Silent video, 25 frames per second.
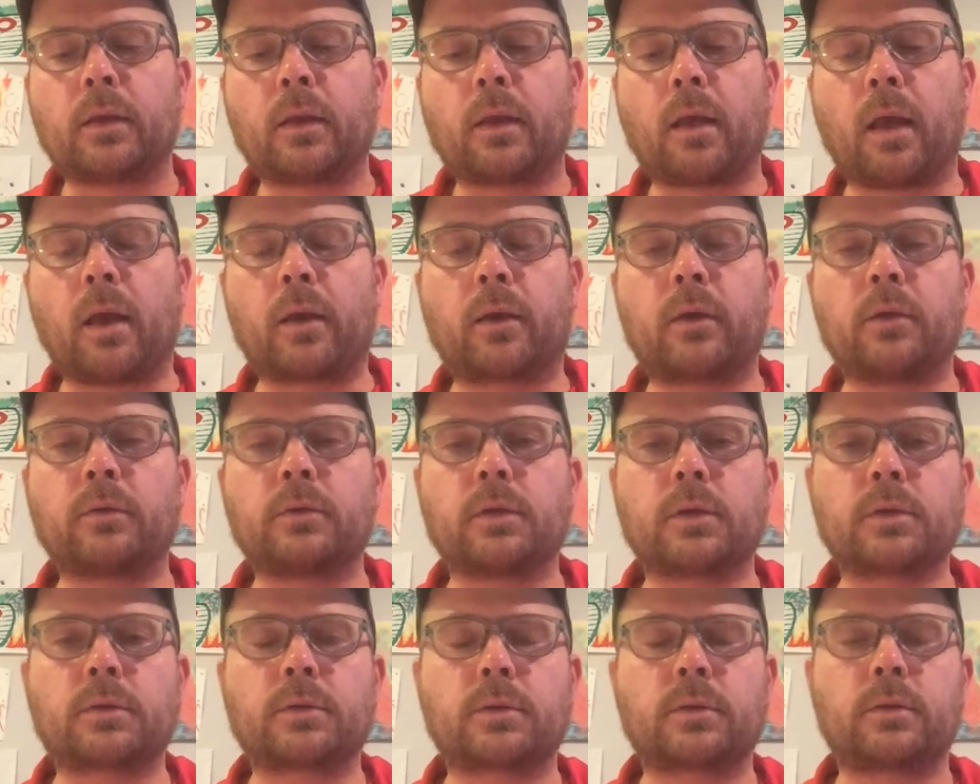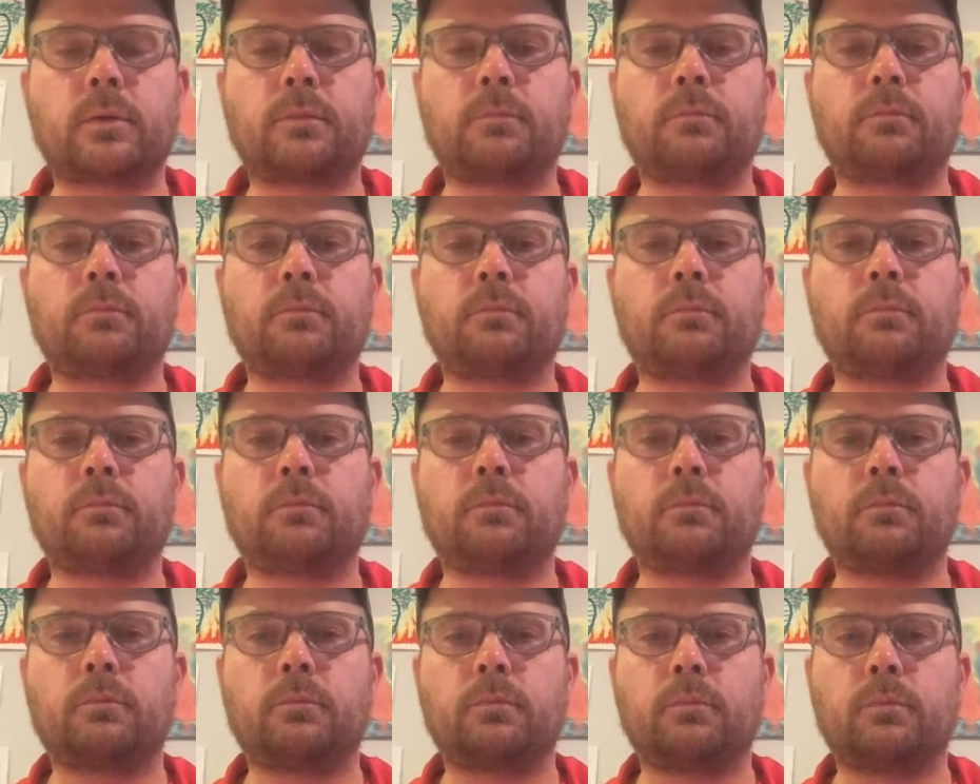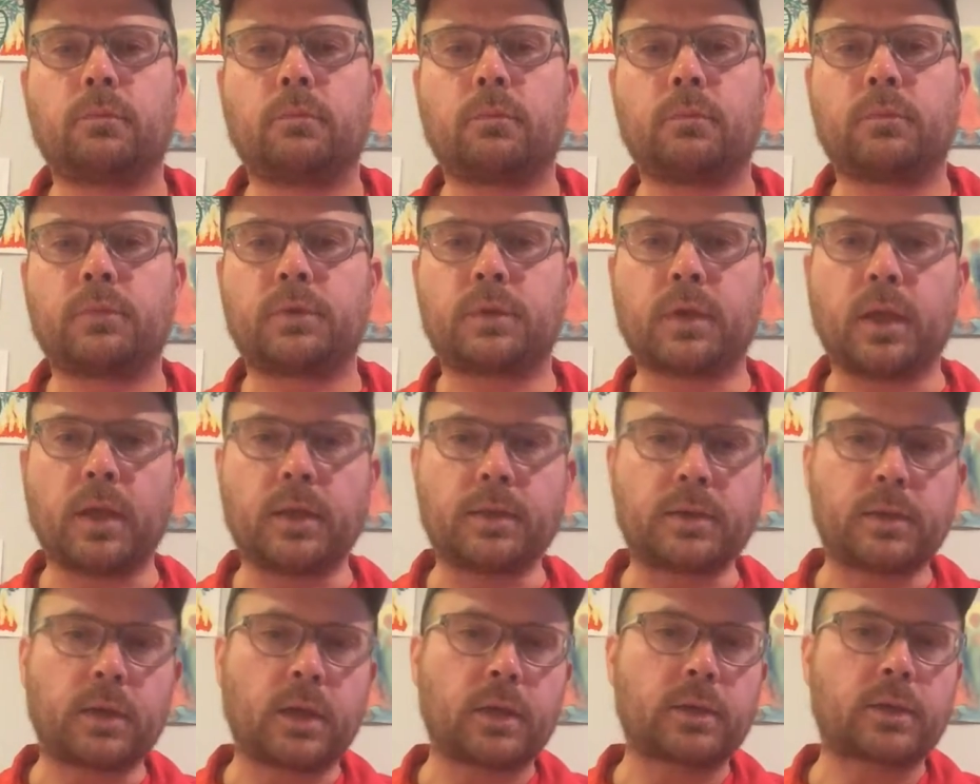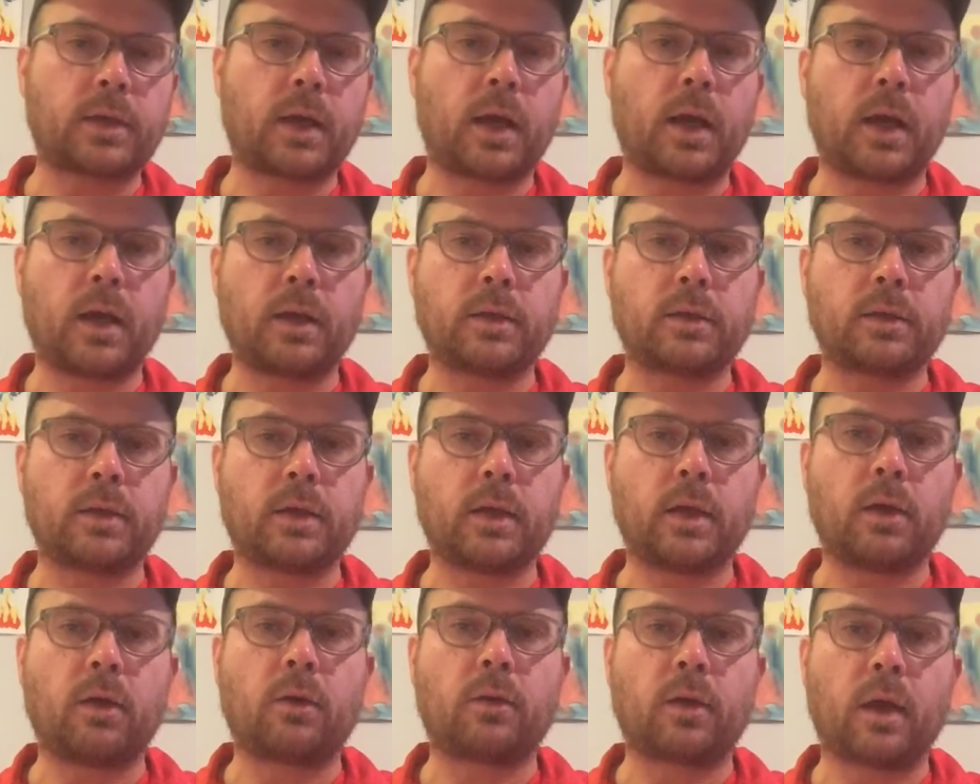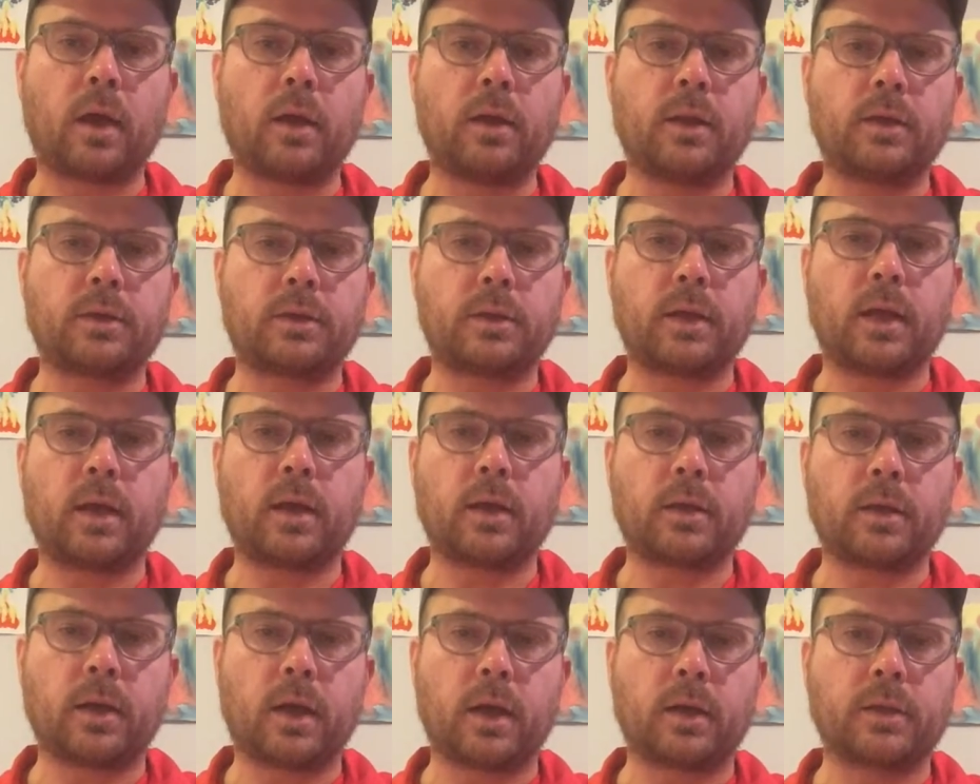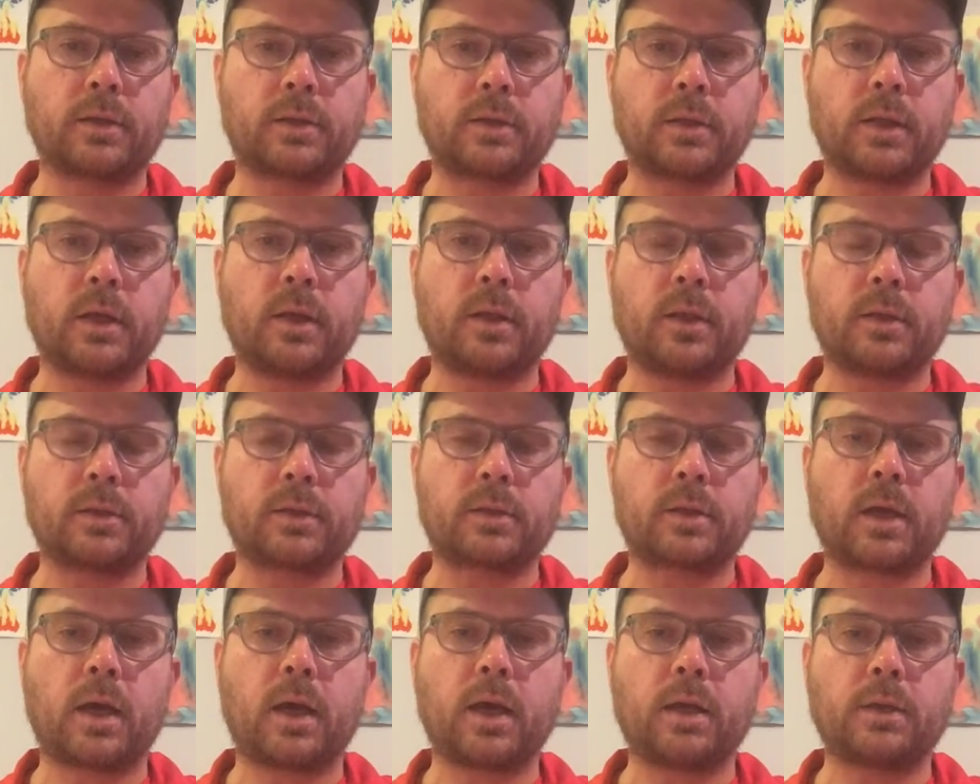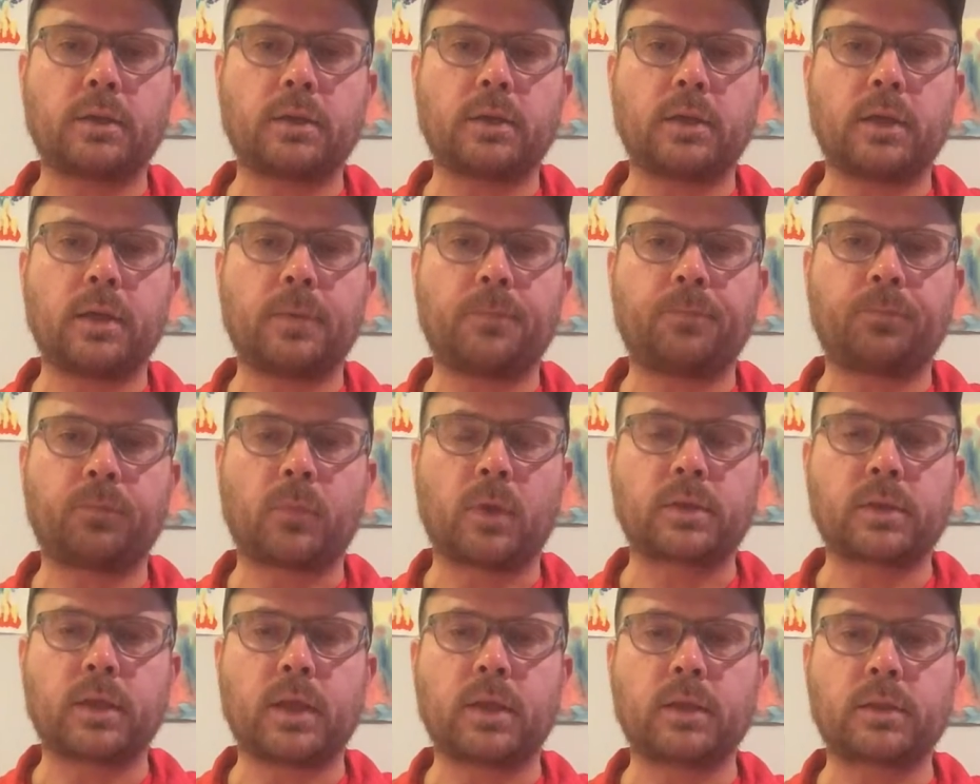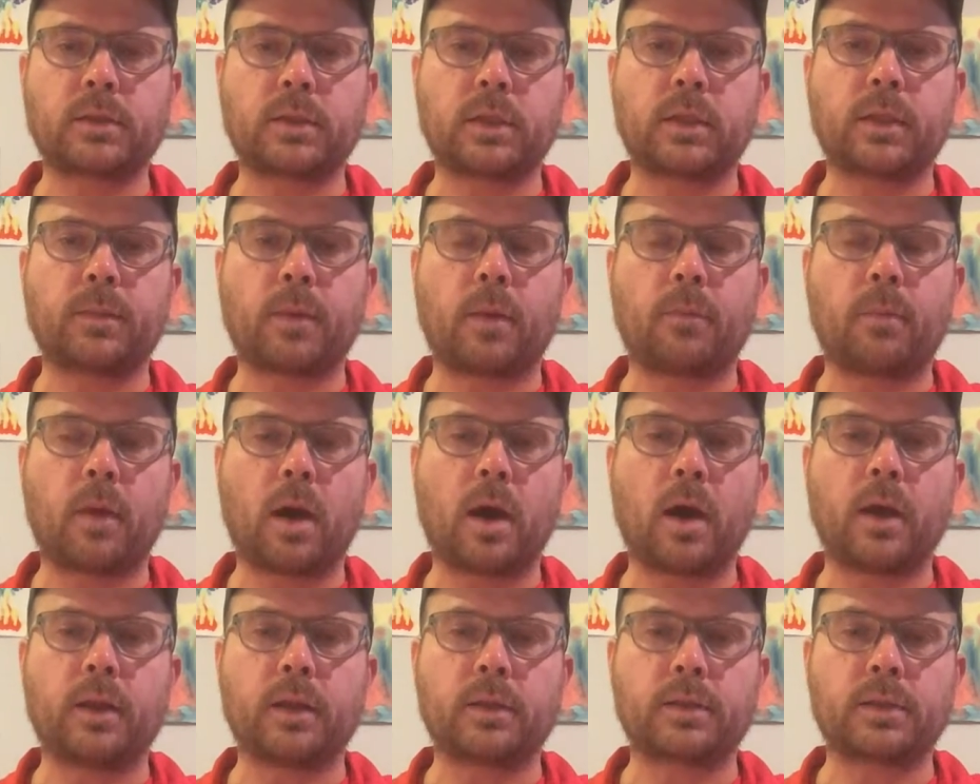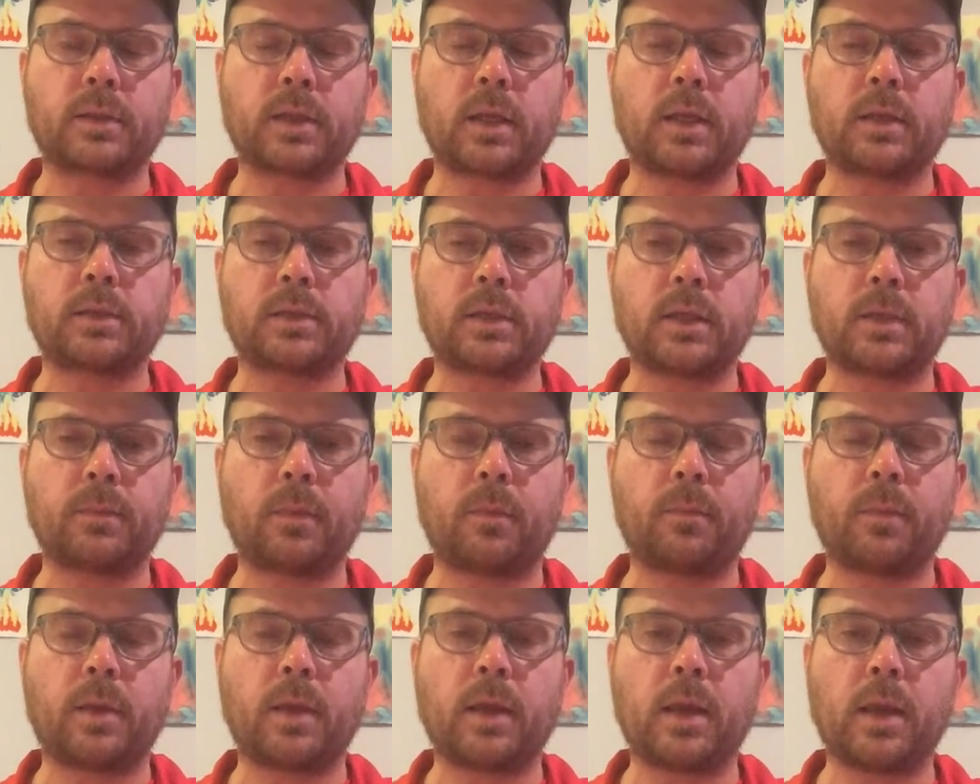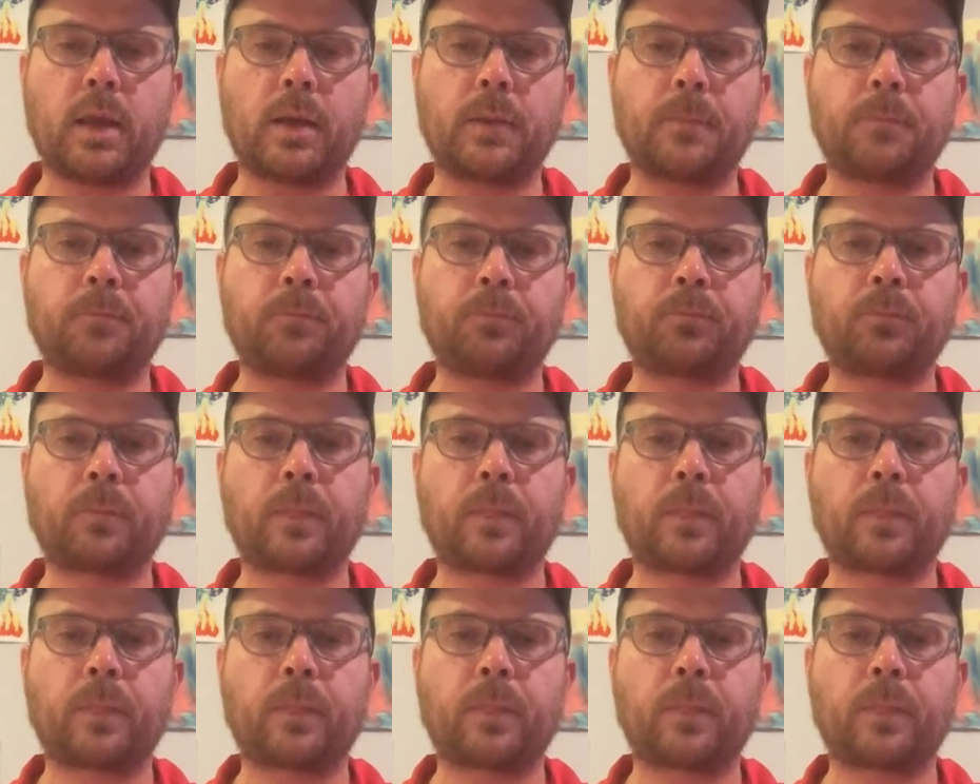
I could just sense the anxiety. Okay, it's here. I can see the anxiety. I sense it in my mind. I sense it in my being.